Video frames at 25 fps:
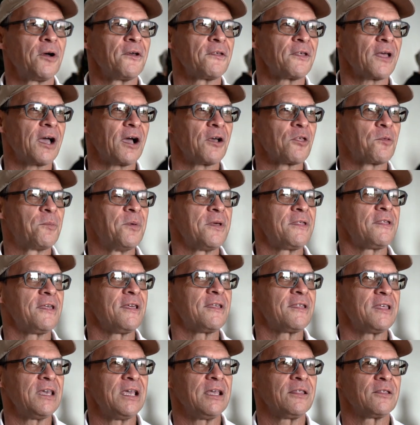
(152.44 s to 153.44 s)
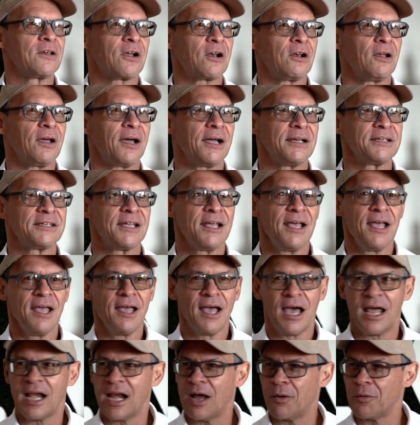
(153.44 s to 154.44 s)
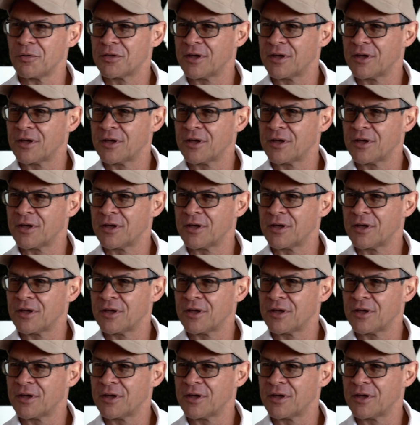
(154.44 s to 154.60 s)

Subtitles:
of these short-chain fatty acids.